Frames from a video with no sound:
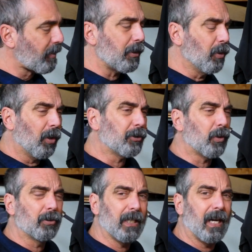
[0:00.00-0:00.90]
You'll
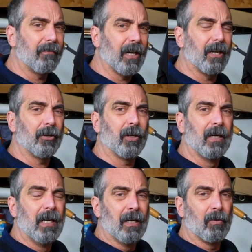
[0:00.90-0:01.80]
also see I've got other
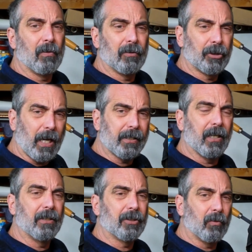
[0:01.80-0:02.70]

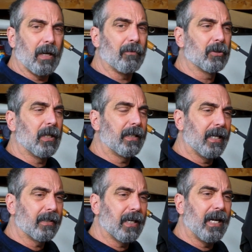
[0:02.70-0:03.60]
shotguns and rifles and like
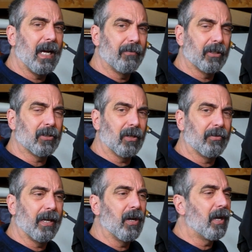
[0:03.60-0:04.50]
that I have this little
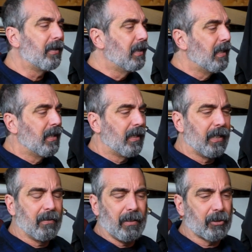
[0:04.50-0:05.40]
thing on.
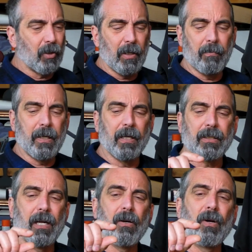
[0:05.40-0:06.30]
And it's only because
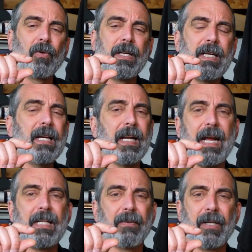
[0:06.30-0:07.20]
I only need an
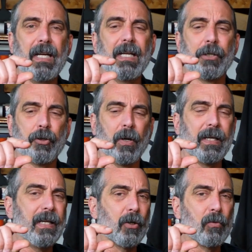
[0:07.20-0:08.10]
eighth of an inch or I
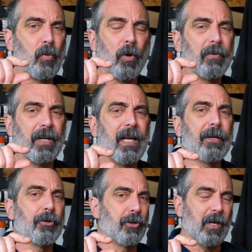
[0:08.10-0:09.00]
need a quarter of an
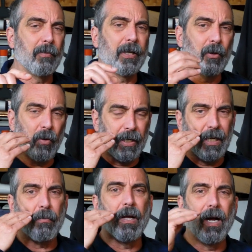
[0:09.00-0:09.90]
inch or something in order to
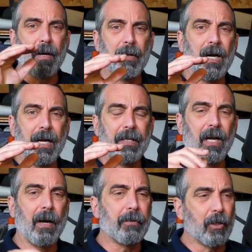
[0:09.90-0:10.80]
get my eye behind the
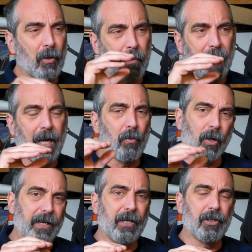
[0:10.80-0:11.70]
optic or my eye
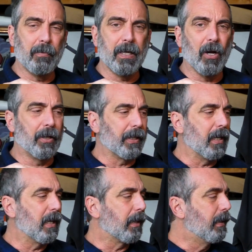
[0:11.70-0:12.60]
where it needs to be on the
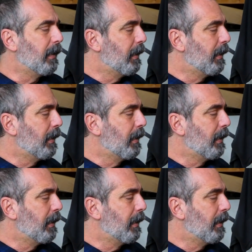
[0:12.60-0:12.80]
gun.